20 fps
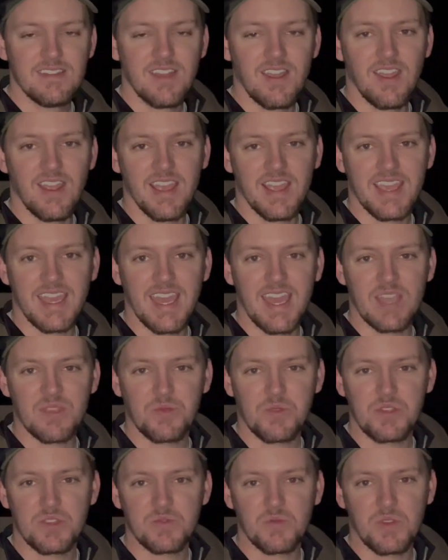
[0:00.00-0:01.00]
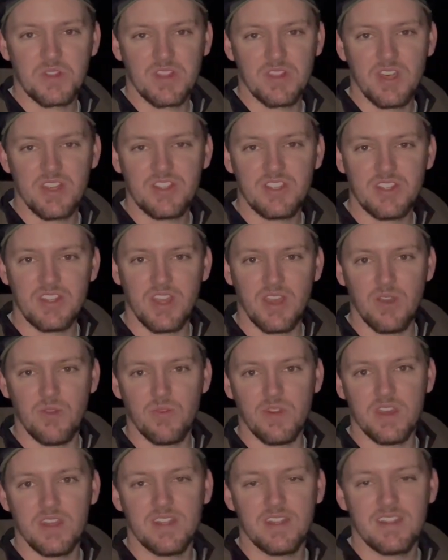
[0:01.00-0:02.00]
right, guys, we just wanted to let you know
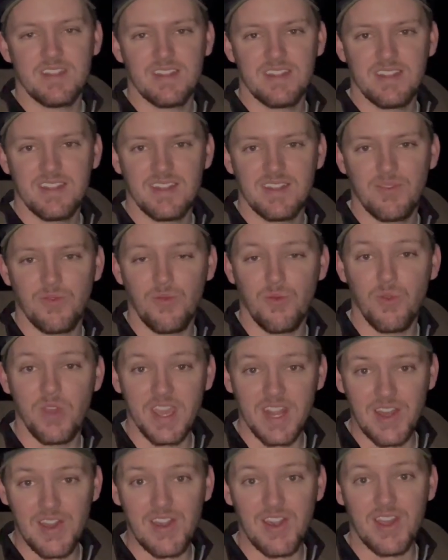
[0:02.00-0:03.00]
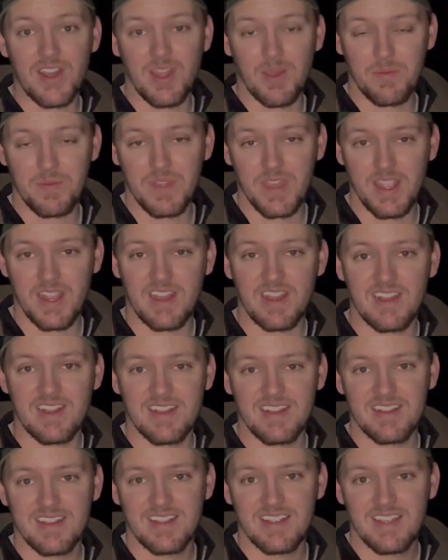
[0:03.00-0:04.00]
what went on up there.
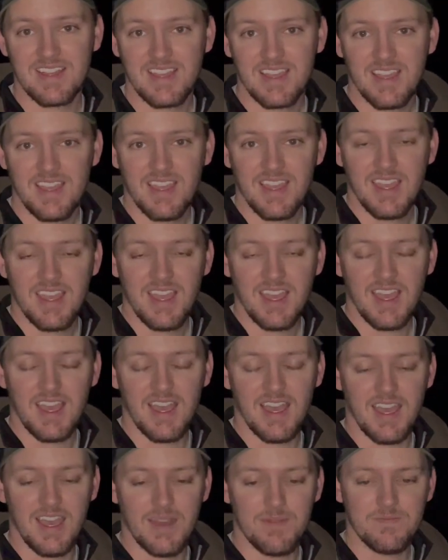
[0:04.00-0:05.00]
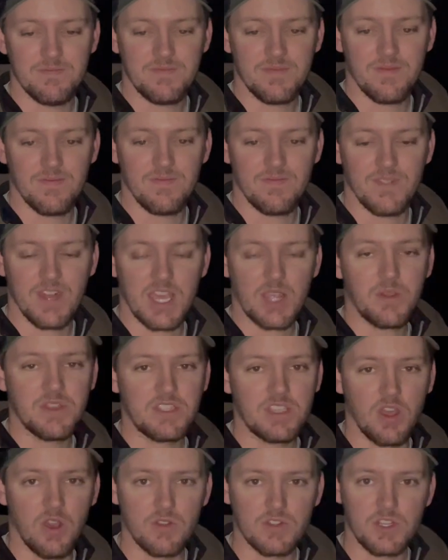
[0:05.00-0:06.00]
Um, like we
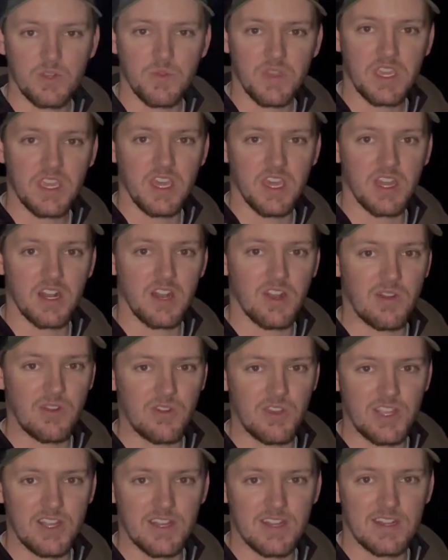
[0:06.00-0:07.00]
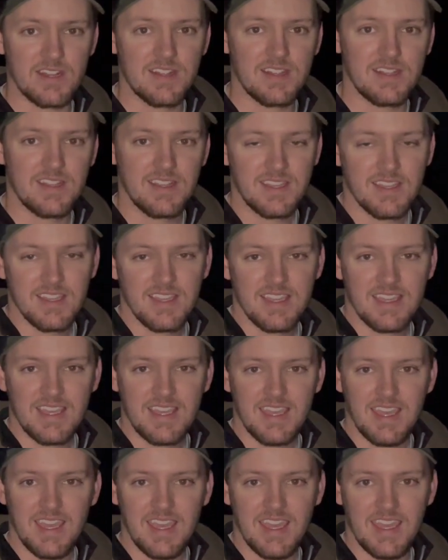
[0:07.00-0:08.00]
told you, we cut earlier,
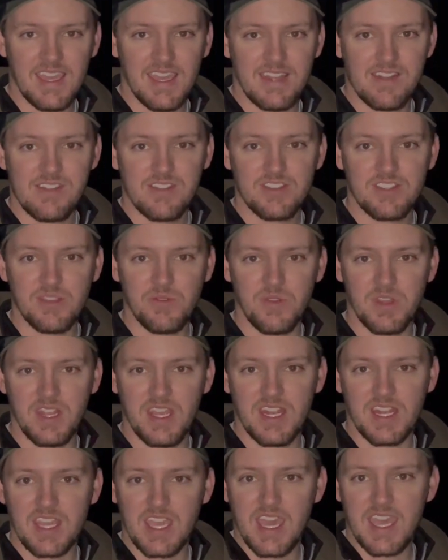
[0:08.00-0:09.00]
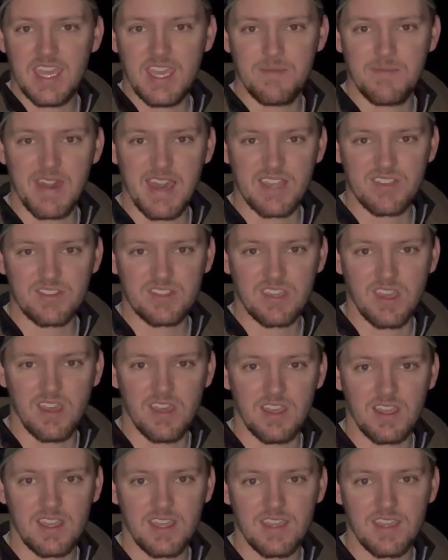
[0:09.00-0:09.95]
and she went in, got hit by a skunk,